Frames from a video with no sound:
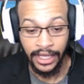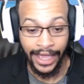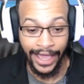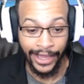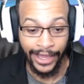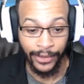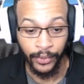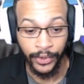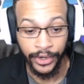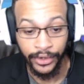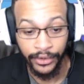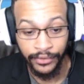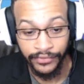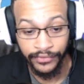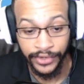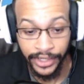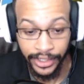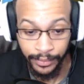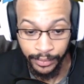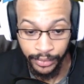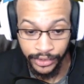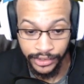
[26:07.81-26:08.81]
and went over
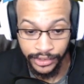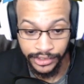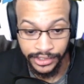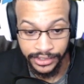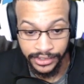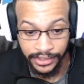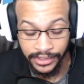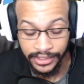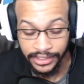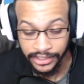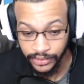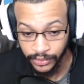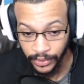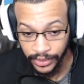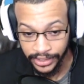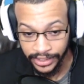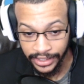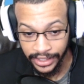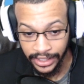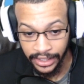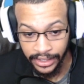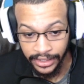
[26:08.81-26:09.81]
and pushed this
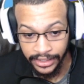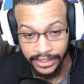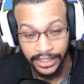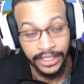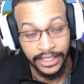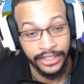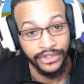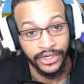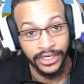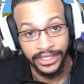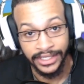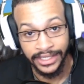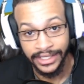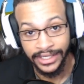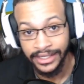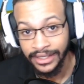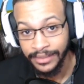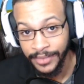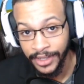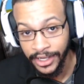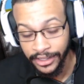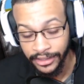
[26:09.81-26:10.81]
one guy and tried to get
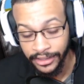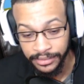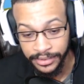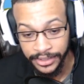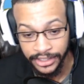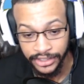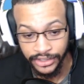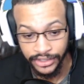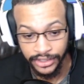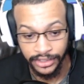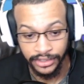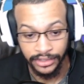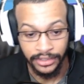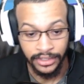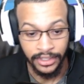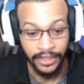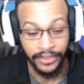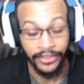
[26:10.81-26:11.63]
him out of the picture.